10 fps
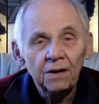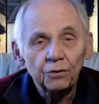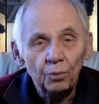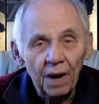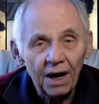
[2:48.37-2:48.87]

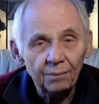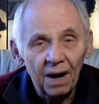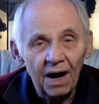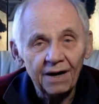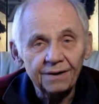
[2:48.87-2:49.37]
To my
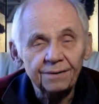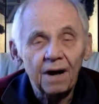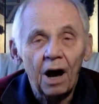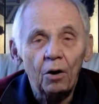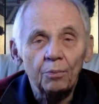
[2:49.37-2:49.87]
mind,
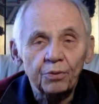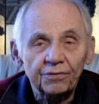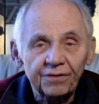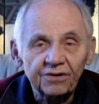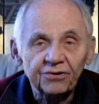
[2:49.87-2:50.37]
our
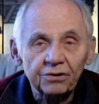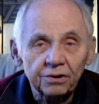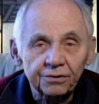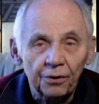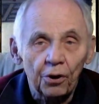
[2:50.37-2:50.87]

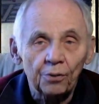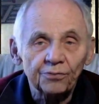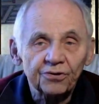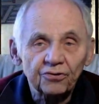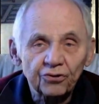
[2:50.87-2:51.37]
professional
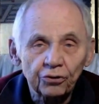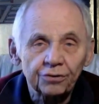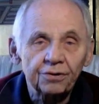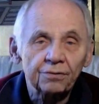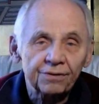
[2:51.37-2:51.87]
terms
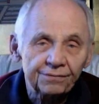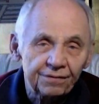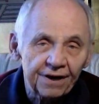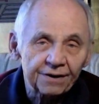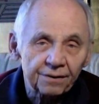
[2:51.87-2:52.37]
should
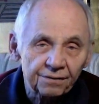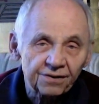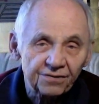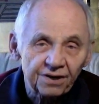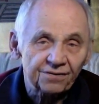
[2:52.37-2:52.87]
reflect
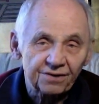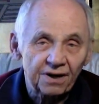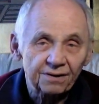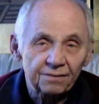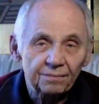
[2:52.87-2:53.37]
this
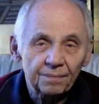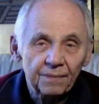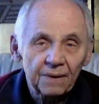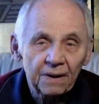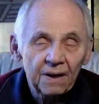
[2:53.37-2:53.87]
insight.
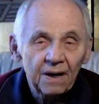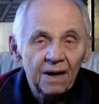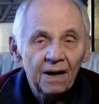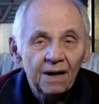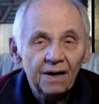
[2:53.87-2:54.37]

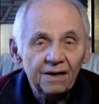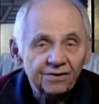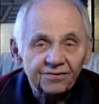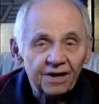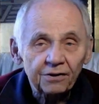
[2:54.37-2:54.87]

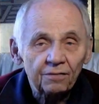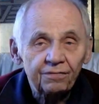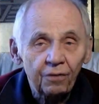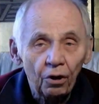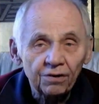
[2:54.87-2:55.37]
Instead of
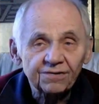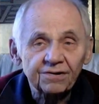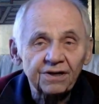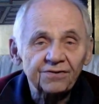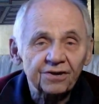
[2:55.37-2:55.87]

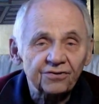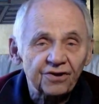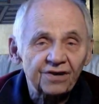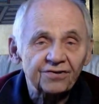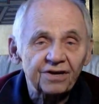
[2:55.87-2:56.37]
falsely
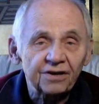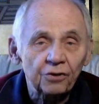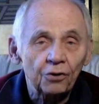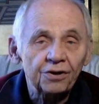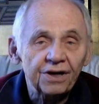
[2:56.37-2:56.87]
suggesting
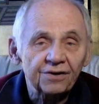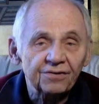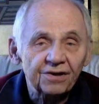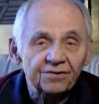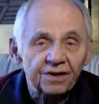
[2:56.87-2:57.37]

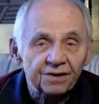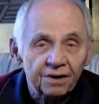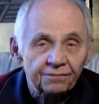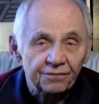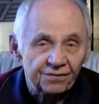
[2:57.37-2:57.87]
non-existing
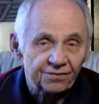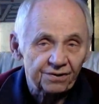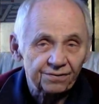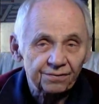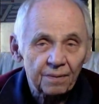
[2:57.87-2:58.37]

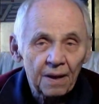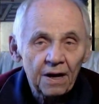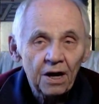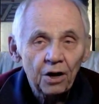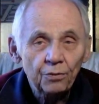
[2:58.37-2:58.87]
differences,
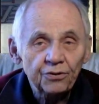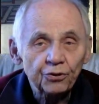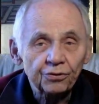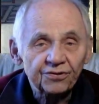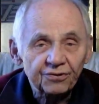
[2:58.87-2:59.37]
we
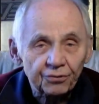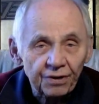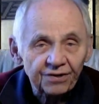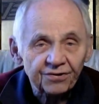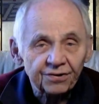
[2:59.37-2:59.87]
should
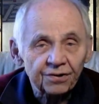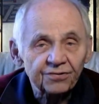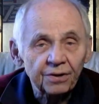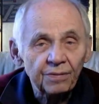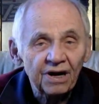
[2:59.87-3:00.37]
stress the
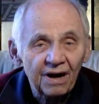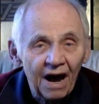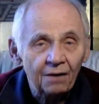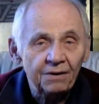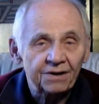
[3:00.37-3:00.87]

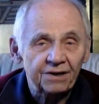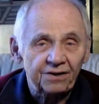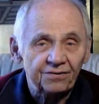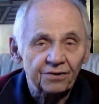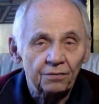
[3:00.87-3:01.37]

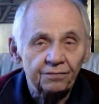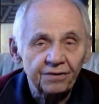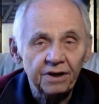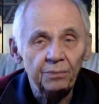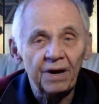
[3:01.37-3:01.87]
similarities of
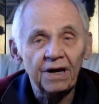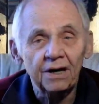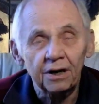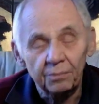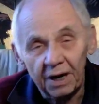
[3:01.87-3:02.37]

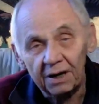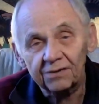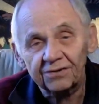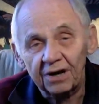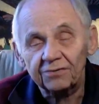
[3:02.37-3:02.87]
female and
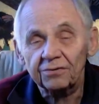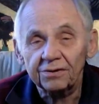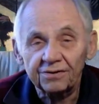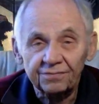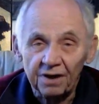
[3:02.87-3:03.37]
male sexual
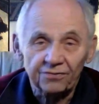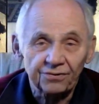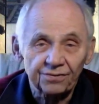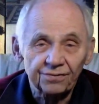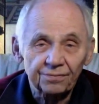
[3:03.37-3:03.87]

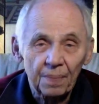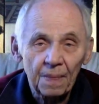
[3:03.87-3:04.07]
dysfunctions.